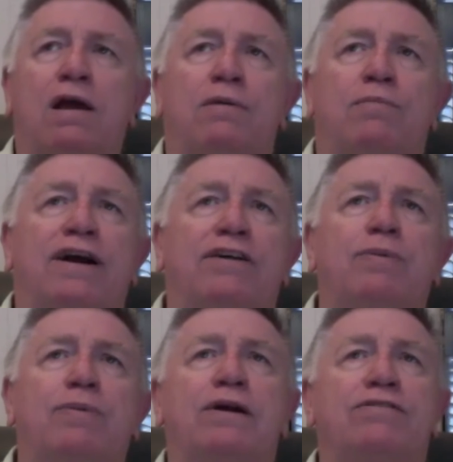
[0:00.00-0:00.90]
My
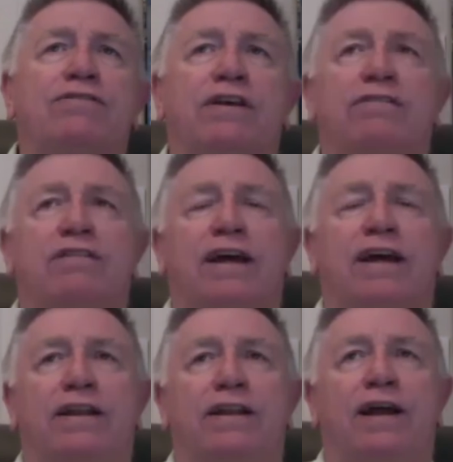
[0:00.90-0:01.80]
experience is
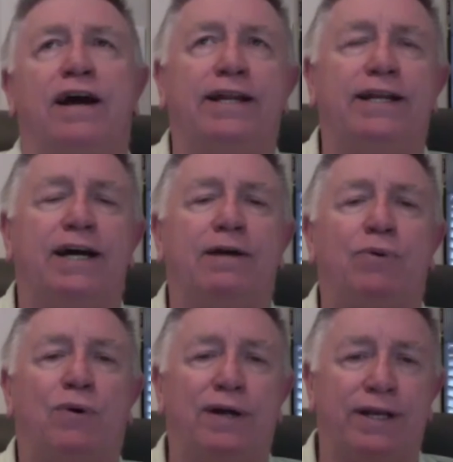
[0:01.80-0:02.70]
that
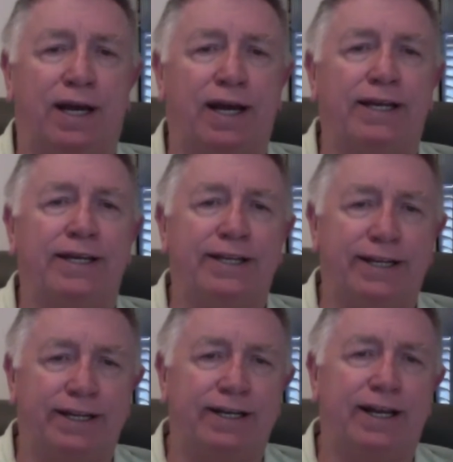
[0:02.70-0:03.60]

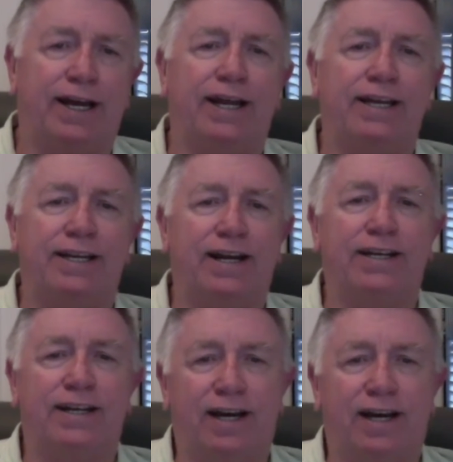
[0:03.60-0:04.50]

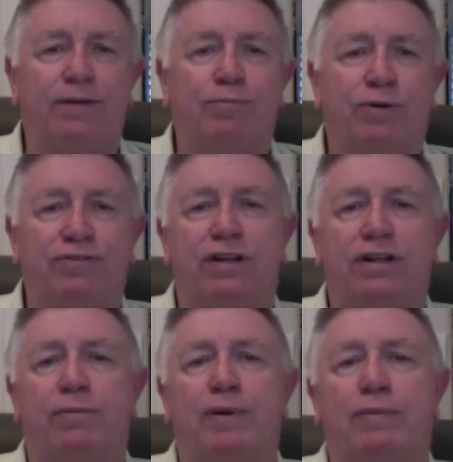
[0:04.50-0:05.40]
99.999% of
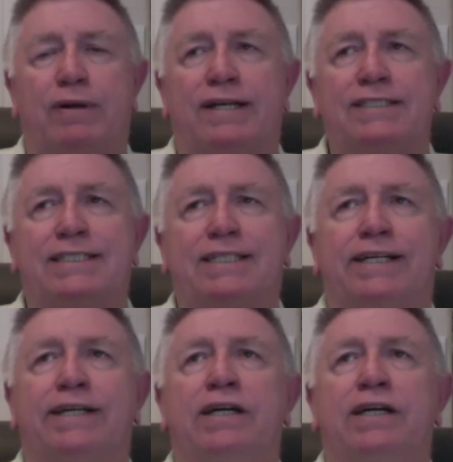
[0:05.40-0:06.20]
the people I see,